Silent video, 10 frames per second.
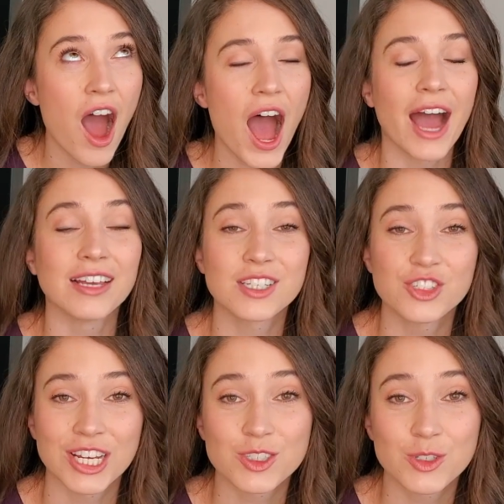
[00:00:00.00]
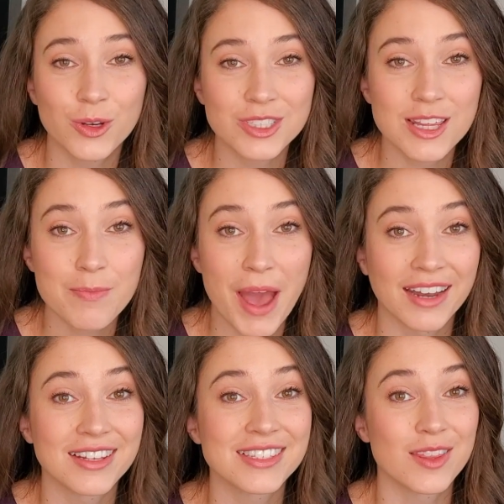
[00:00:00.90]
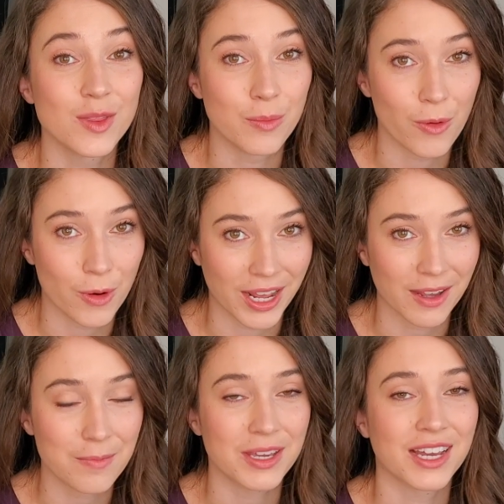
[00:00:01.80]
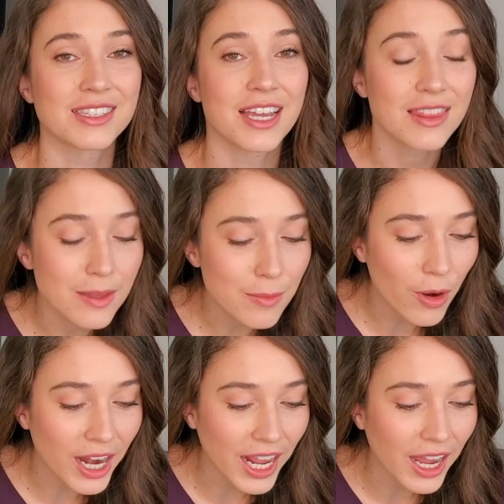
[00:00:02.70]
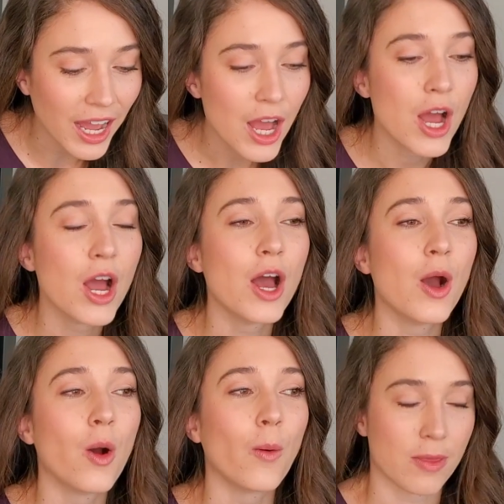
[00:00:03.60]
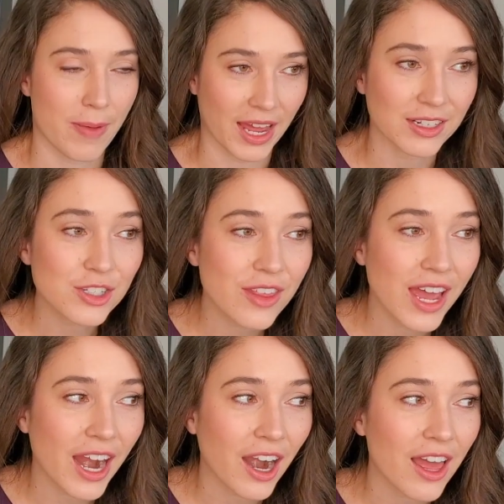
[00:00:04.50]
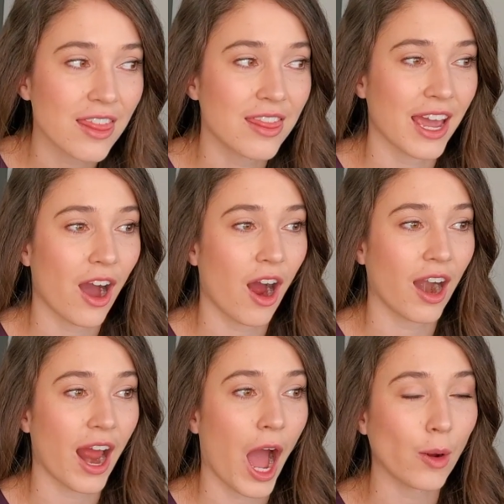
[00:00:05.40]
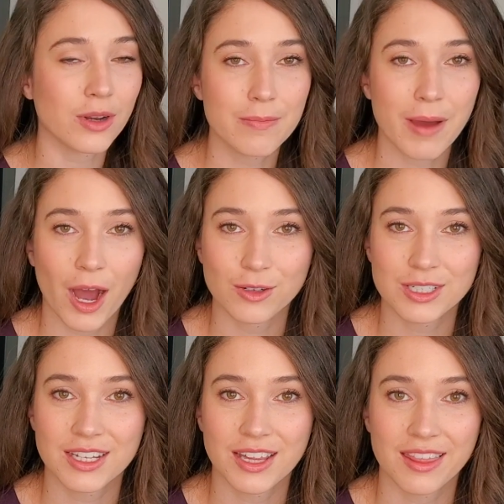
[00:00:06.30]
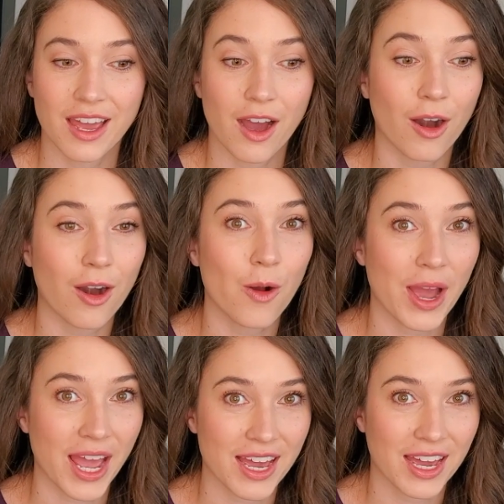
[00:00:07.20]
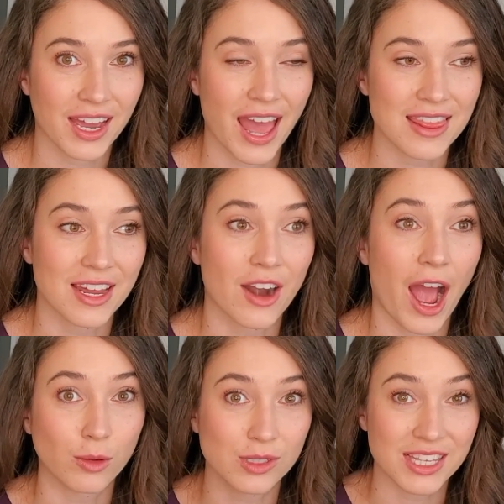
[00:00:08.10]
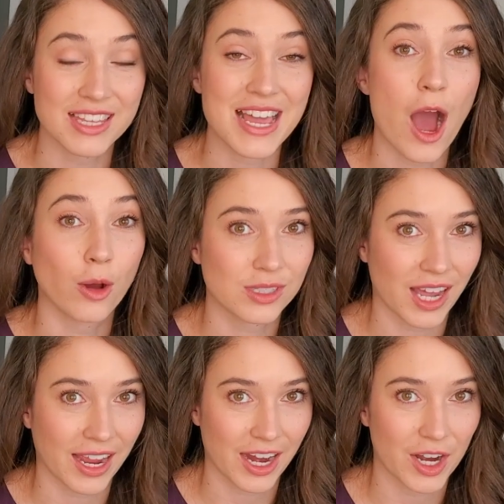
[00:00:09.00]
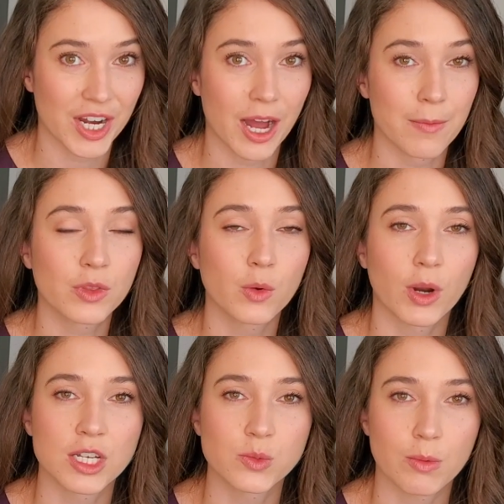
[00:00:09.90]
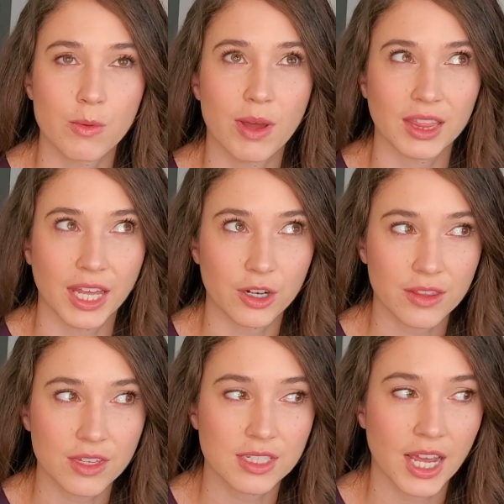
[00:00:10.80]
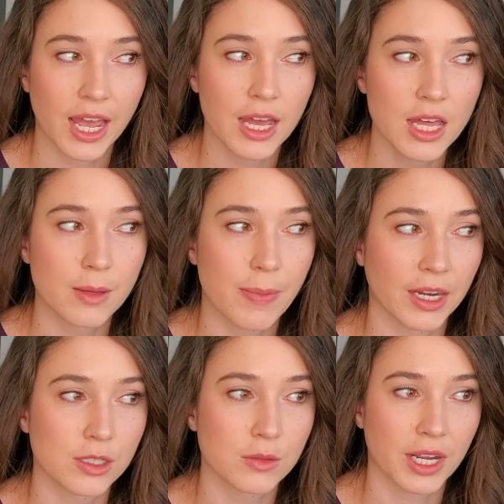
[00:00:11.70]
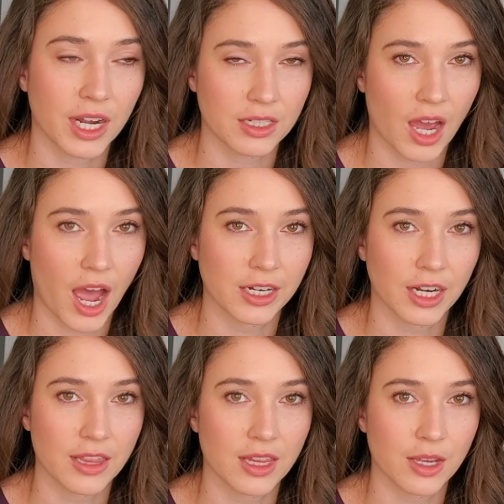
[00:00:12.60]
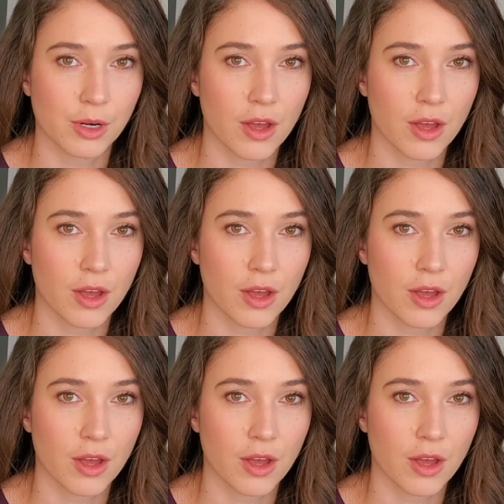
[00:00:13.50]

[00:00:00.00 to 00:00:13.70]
I suggest you go see the pandas in the morning, because in the morning, when the pandas are there, they are out and about, they are awake, and they're out in the outside area. Whereas when we went later in the day, the pandas were getting tired and they were